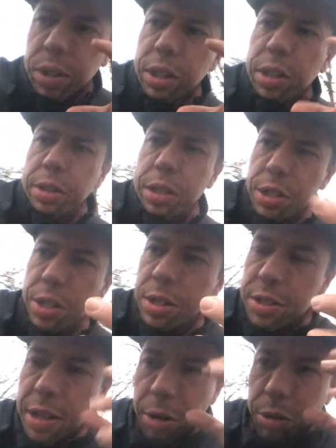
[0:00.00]
the
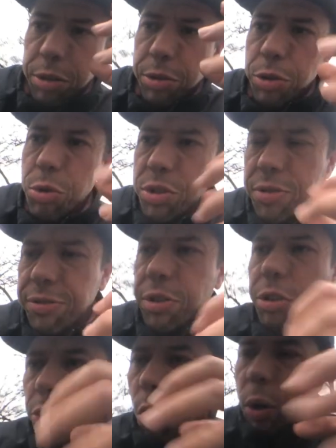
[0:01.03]
conditions that are conducive to
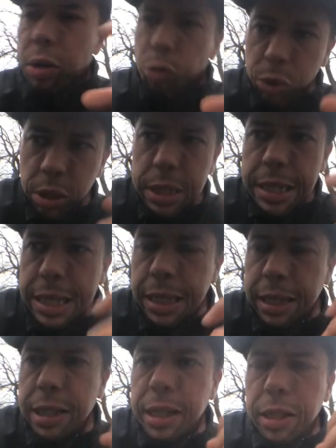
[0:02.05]
growing really
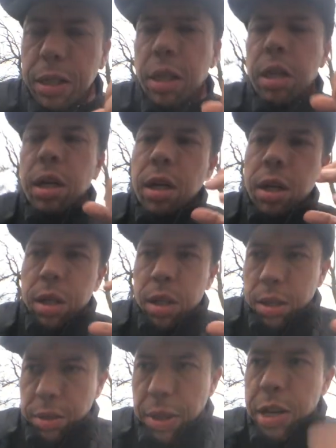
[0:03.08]
kick in,
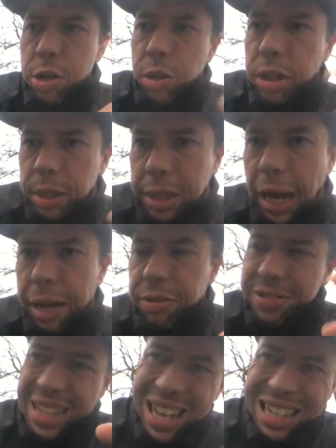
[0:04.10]
then you can kind
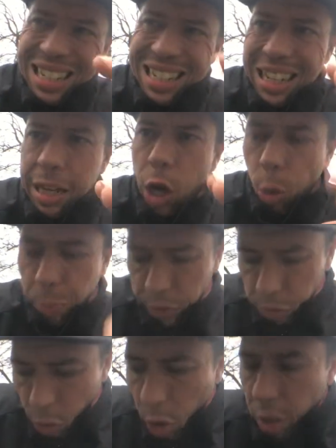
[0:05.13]
of tend it and help it
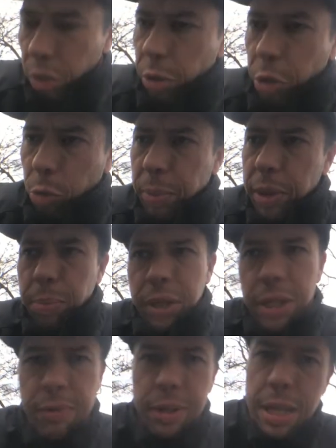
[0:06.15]
along a little bit. But
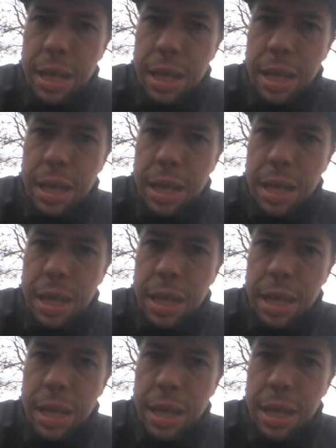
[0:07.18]
even